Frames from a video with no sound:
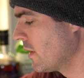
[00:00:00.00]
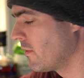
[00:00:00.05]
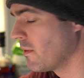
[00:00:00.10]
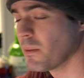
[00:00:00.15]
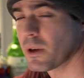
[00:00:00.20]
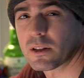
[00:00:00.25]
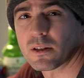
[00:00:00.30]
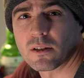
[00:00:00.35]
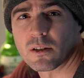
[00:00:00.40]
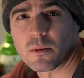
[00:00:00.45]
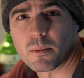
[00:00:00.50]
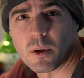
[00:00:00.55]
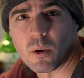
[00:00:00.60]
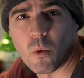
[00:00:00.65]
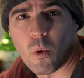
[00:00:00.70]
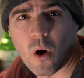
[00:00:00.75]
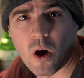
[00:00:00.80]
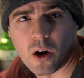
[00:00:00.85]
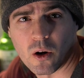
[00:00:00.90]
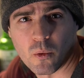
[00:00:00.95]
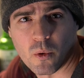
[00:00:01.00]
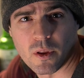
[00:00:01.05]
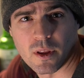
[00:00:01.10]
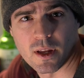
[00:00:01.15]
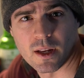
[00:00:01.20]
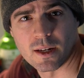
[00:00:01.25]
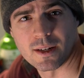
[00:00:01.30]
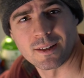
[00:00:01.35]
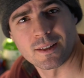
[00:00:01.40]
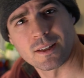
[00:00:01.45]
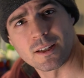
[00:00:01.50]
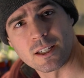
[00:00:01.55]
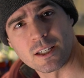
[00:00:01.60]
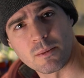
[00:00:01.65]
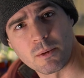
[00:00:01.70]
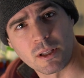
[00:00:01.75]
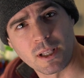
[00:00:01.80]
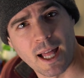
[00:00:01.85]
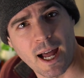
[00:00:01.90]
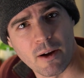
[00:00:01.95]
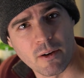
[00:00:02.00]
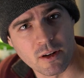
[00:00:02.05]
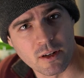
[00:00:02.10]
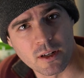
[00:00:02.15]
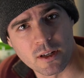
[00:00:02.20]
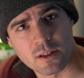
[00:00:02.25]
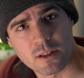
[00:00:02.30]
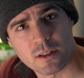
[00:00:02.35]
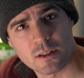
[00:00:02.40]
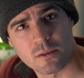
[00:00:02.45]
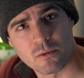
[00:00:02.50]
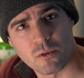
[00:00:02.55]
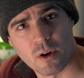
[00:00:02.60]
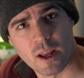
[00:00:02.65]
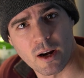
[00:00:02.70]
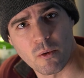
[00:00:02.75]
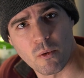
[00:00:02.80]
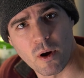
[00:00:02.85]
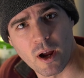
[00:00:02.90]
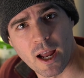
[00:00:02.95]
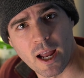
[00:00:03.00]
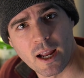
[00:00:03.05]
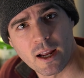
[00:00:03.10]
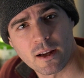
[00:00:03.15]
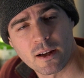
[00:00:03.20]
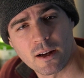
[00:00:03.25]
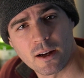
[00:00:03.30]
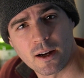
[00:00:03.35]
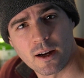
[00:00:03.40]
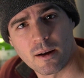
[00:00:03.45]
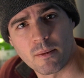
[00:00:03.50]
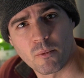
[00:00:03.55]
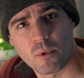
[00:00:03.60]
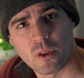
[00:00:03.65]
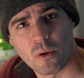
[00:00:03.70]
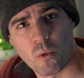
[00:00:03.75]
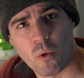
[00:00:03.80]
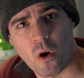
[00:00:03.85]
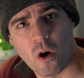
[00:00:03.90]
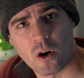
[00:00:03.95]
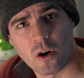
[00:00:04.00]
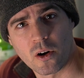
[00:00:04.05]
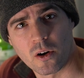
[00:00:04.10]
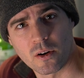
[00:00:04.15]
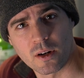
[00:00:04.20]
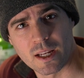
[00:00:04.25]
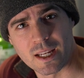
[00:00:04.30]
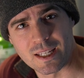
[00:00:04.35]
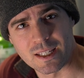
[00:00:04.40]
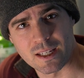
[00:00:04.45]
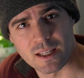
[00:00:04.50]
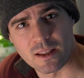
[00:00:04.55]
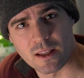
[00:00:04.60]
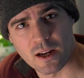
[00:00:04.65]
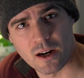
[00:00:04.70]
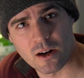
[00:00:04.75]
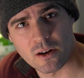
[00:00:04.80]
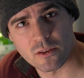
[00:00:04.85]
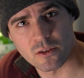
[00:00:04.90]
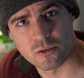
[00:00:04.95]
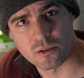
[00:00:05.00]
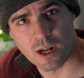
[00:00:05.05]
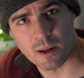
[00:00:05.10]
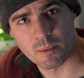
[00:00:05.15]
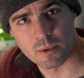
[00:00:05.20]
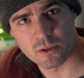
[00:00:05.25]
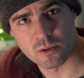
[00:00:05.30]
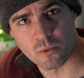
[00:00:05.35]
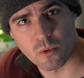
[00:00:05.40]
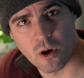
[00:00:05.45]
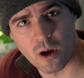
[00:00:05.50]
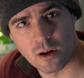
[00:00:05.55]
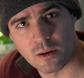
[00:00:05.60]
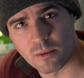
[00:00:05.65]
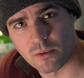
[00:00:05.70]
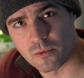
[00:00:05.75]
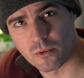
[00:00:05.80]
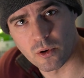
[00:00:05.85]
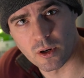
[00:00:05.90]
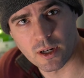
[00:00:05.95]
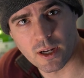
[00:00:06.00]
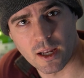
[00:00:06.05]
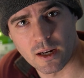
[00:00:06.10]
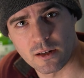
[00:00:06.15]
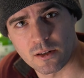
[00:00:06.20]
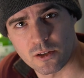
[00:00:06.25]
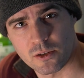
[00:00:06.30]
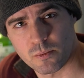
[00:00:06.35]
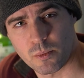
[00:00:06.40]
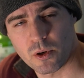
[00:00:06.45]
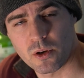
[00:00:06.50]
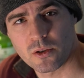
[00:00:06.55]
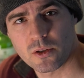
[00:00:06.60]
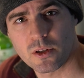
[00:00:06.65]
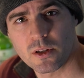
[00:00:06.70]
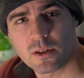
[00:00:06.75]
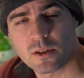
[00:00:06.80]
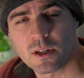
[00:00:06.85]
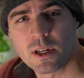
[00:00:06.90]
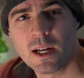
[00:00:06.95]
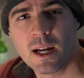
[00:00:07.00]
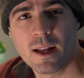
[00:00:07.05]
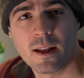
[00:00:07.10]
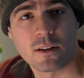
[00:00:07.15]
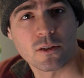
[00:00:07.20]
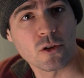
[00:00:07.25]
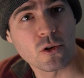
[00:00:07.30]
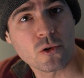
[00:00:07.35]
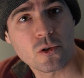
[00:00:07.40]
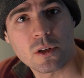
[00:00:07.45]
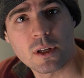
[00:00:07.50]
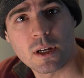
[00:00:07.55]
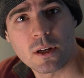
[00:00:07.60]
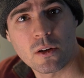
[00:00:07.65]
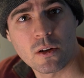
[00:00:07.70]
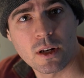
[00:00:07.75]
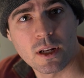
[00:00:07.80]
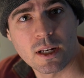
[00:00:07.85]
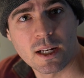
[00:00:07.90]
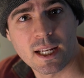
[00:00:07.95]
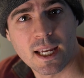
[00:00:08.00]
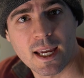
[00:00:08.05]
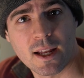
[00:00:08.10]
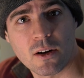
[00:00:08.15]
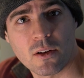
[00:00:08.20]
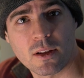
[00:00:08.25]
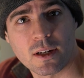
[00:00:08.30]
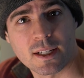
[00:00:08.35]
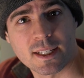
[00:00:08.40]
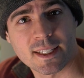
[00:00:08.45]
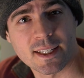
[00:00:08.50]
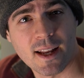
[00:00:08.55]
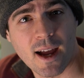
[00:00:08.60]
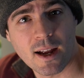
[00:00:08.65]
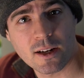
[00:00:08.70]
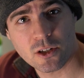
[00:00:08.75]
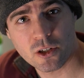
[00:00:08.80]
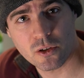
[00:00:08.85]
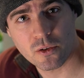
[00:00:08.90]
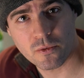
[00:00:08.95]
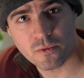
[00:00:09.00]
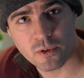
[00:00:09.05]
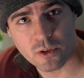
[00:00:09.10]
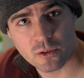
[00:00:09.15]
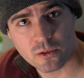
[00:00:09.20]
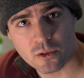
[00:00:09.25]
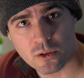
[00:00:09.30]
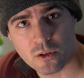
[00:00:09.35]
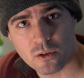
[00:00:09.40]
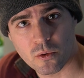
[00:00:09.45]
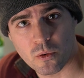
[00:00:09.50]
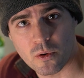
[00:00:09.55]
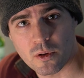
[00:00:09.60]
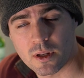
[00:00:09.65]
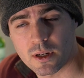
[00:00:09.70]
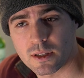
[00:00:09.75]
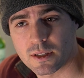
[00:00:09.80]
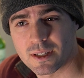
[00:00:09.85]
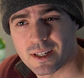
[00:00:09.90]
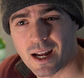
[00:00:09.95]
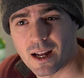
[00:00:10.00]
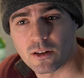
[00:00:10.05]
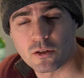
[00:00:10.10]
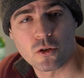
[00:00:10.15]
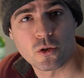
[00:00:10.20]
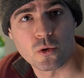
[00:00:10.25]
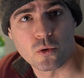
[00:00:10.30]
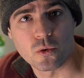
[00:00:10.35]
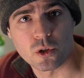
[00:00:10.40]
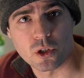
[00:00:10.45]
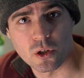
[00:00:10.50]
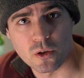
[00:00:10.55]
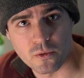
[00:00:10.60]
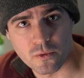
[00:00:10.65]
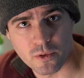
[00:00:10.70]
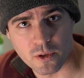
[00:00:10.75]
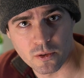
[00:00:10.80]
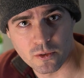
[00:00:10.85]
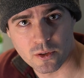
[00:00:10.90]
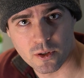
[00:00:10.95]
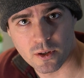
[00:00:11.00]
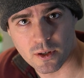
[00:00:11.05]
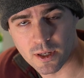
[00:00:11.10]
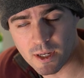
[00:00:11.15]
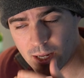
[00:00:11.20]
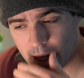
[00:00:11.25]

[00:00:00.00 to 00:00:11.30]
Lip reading: if you mix a little bit of water with it and you see some cloudiness right away when the water is in there, the droplets of water before it kind of disperses, it's usually a good indicator that it's not chill filtered or that it's not too chill filtered.